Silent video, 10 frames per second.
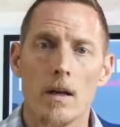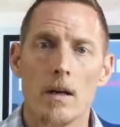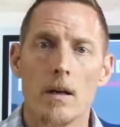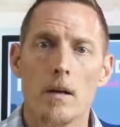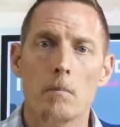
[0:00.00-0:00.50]

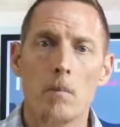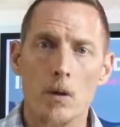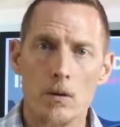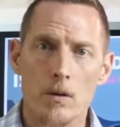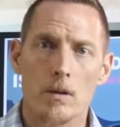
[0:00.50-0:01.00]

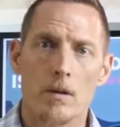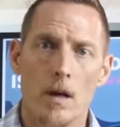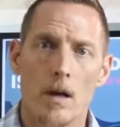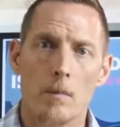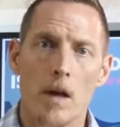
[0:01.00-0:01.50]
most of the
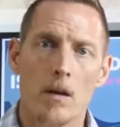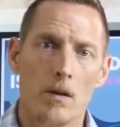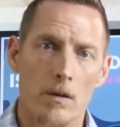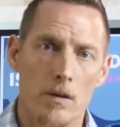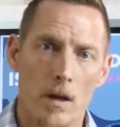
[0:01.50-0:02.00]
time, not all the
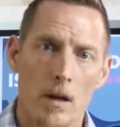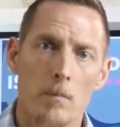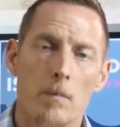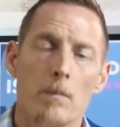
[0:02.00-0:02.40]
time,